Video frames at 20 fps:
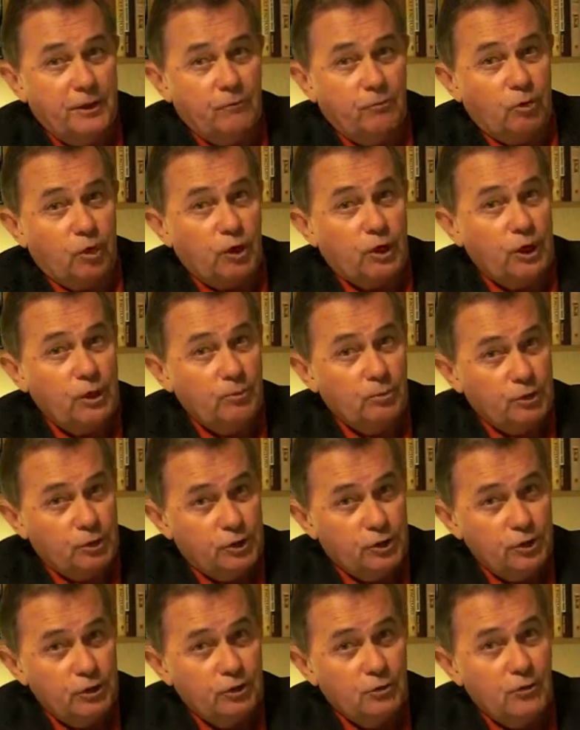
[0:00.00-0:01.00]
of working
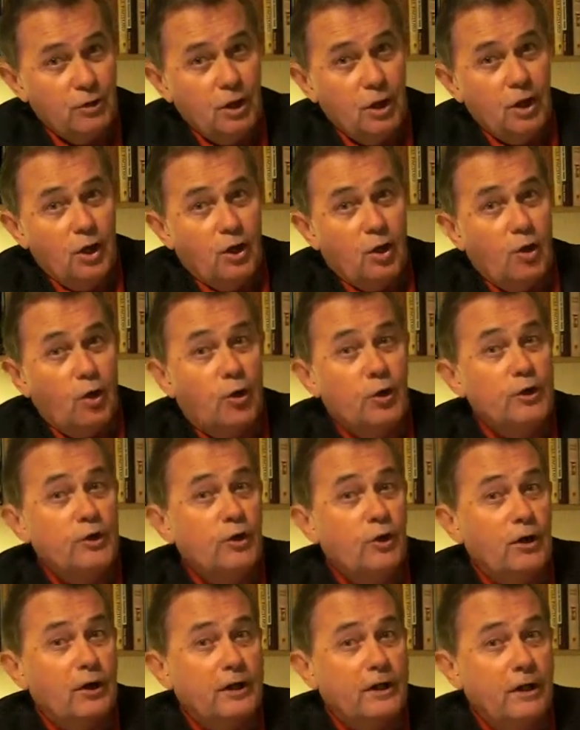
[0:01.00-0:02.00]
with you or
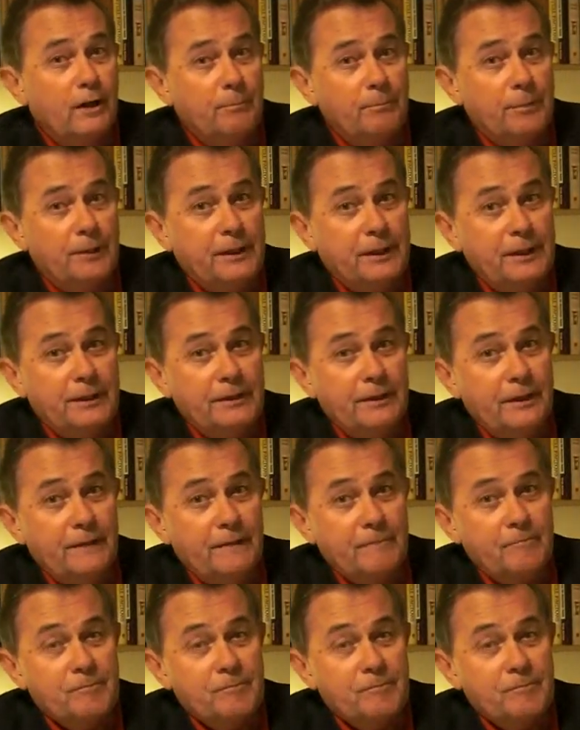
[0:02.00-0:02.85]
your company